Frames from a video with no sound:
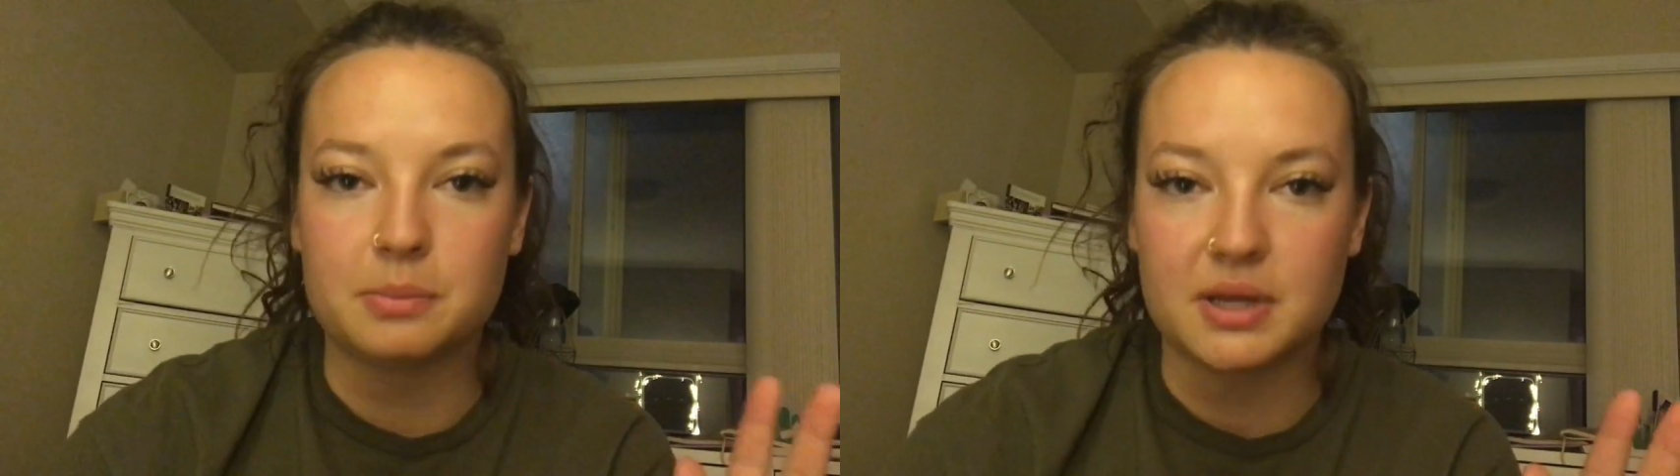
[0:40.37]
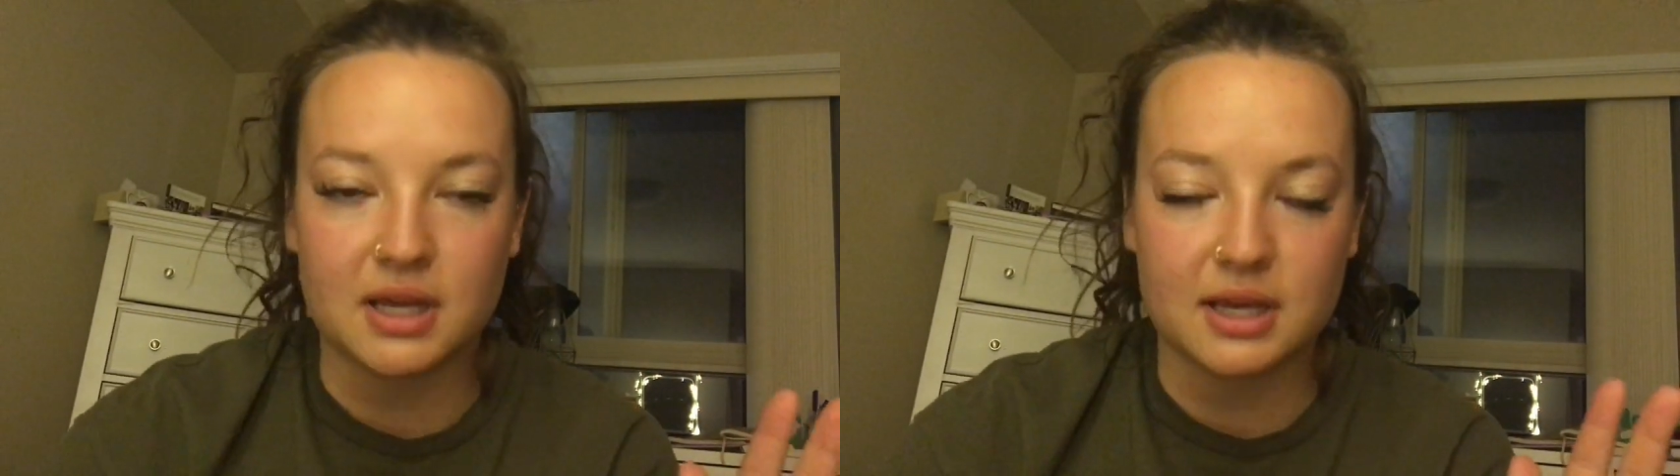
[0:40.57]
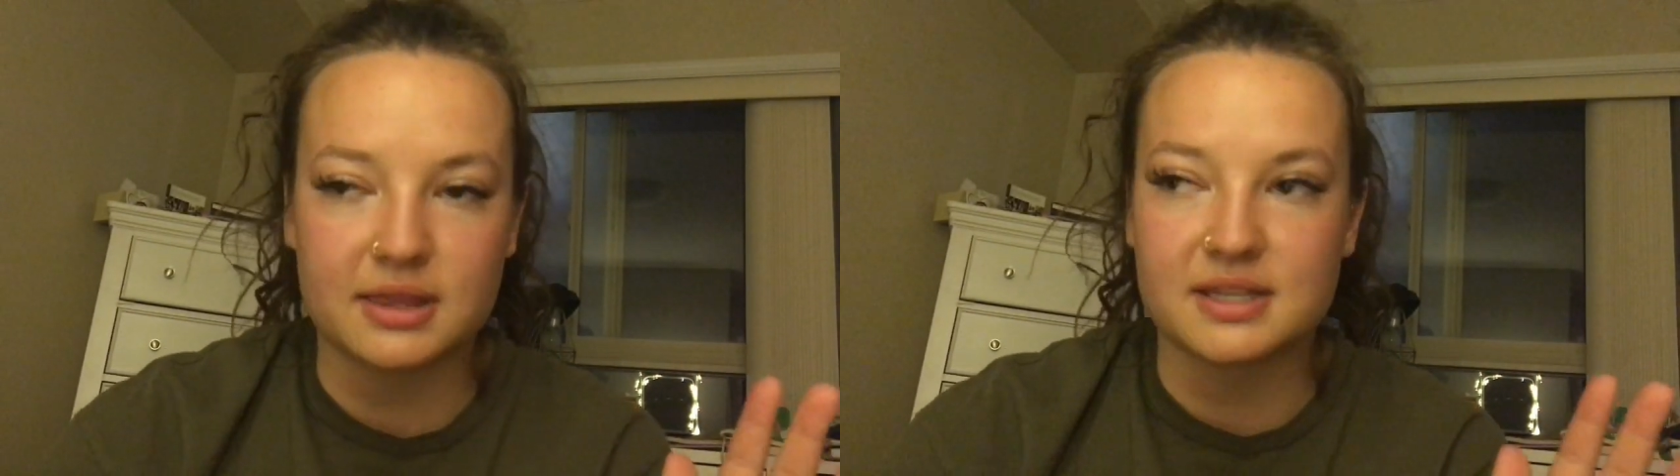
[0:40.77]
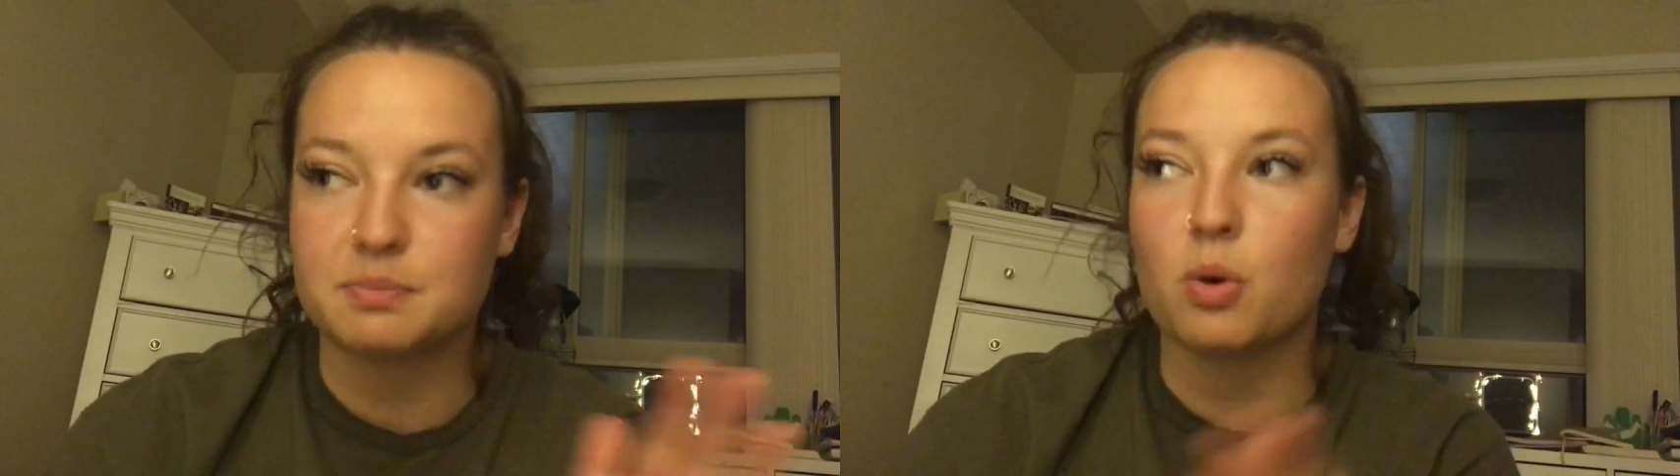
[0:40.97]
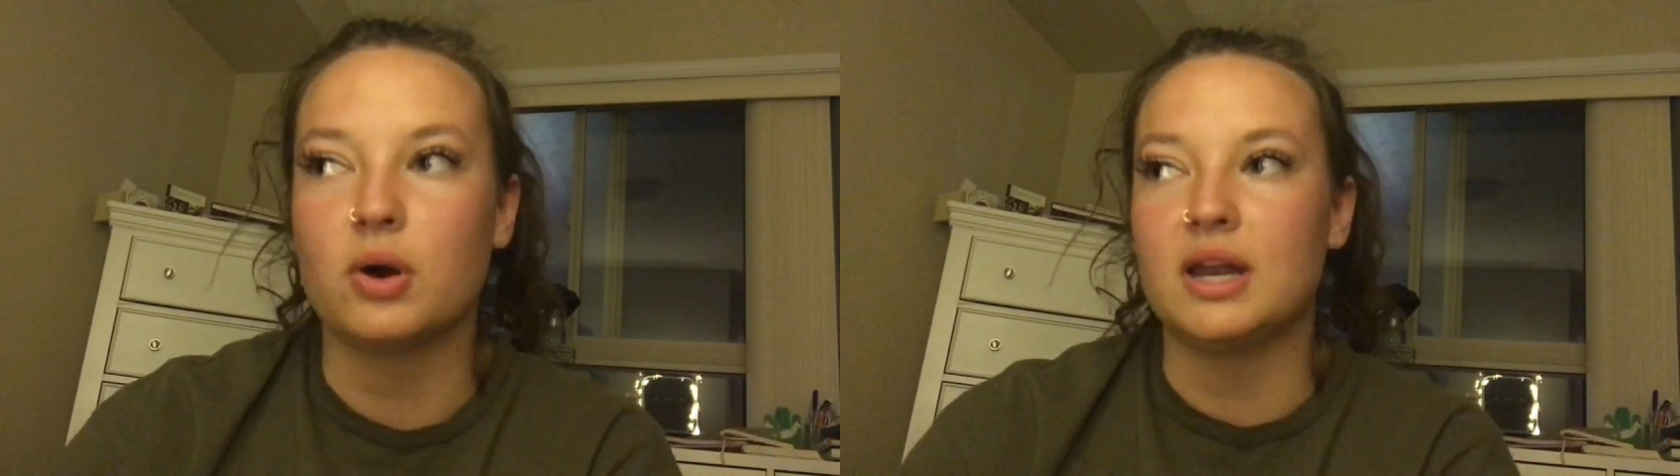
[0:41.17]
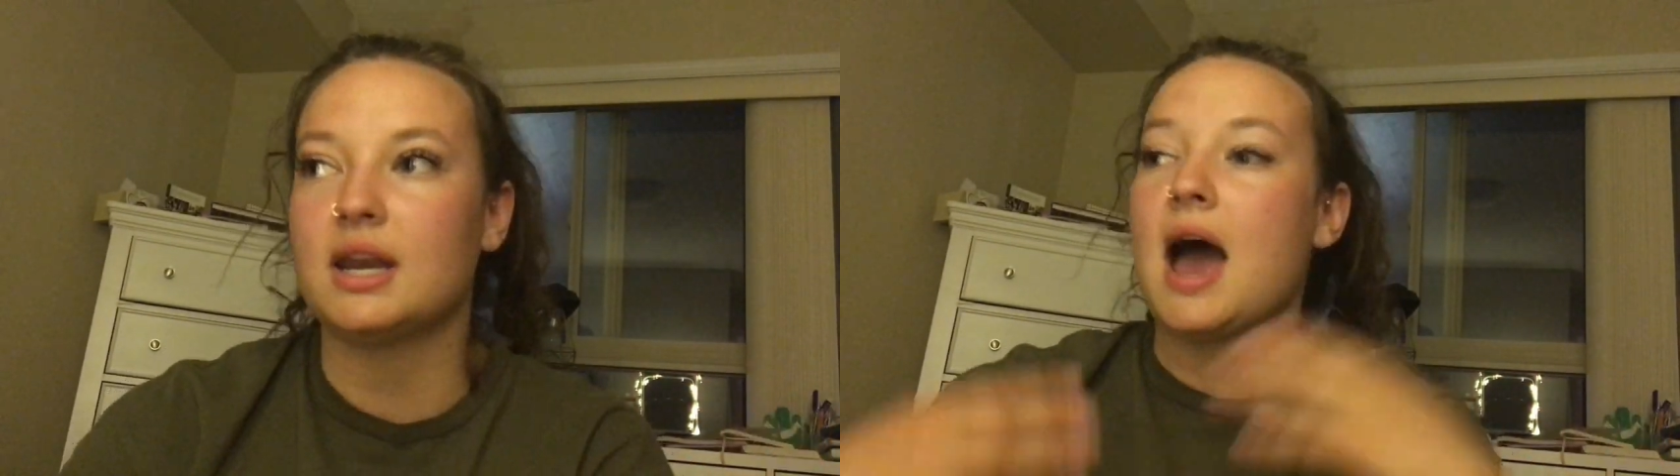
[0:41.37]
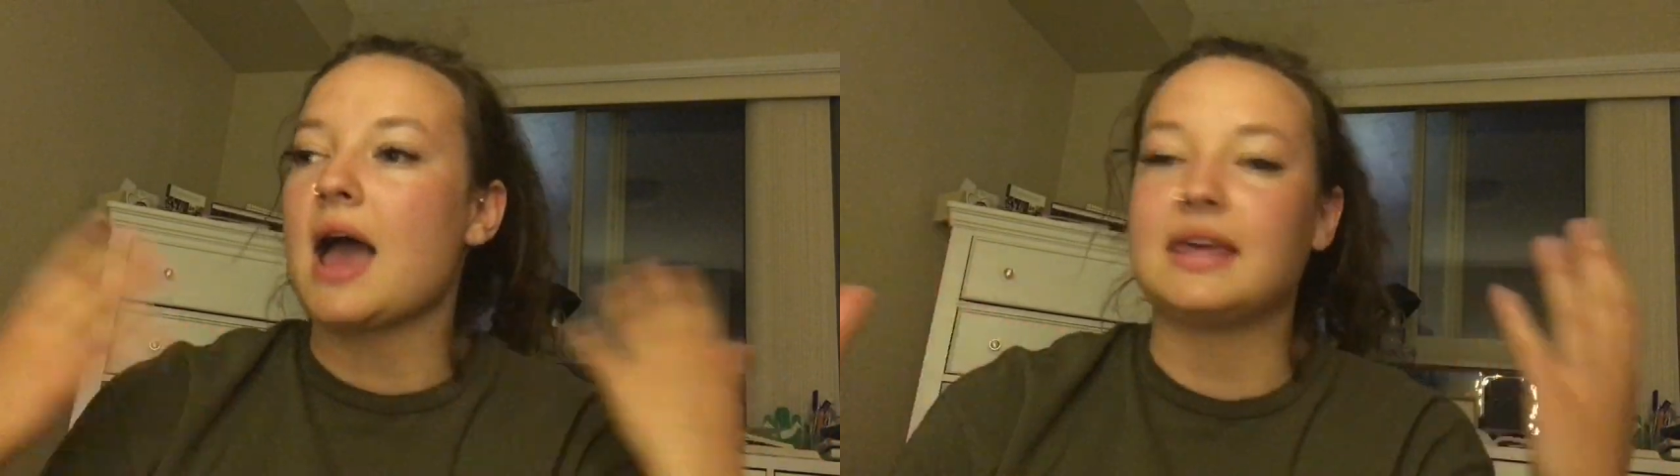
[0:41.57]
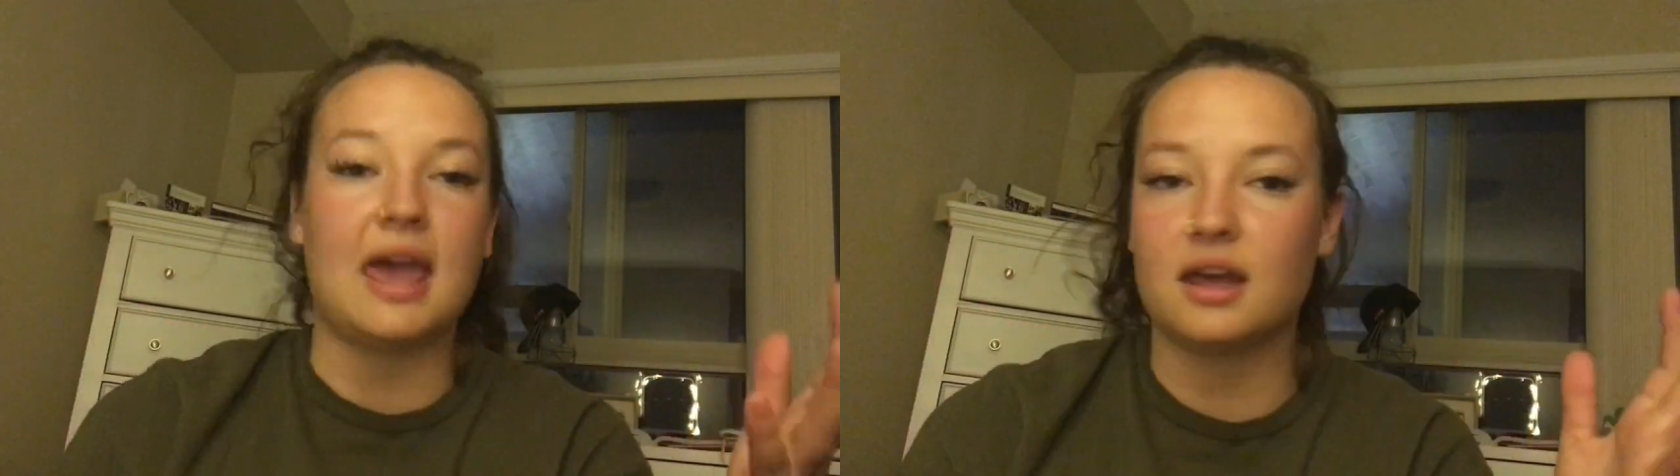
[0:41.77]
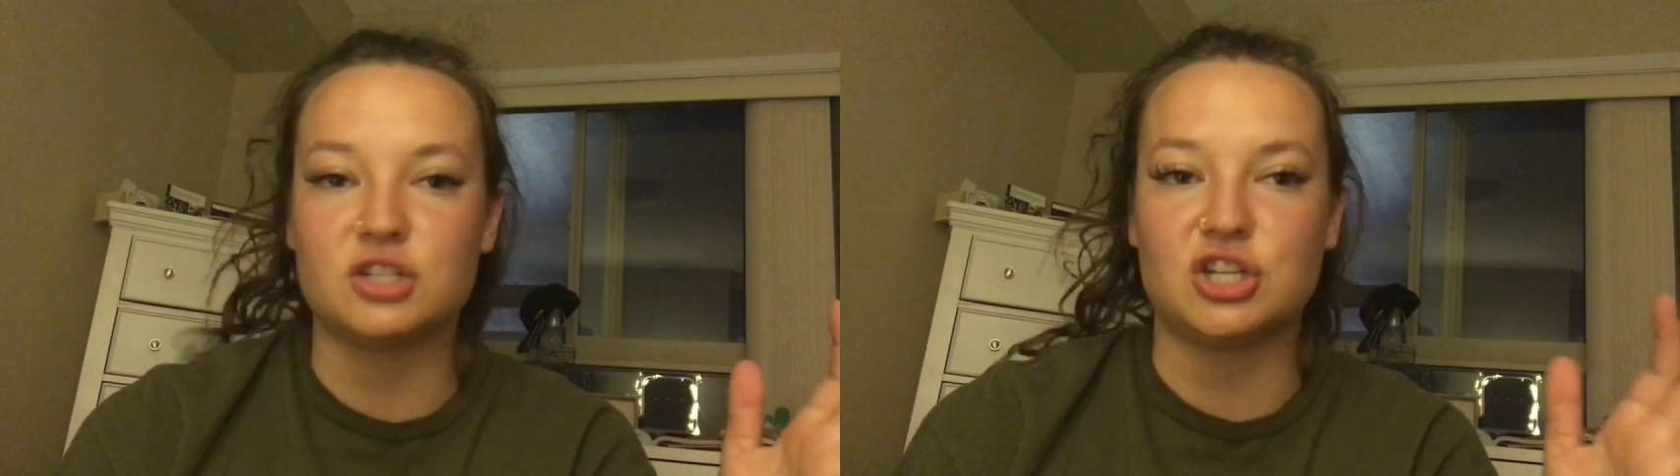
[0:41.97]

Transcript: being at this point. I can't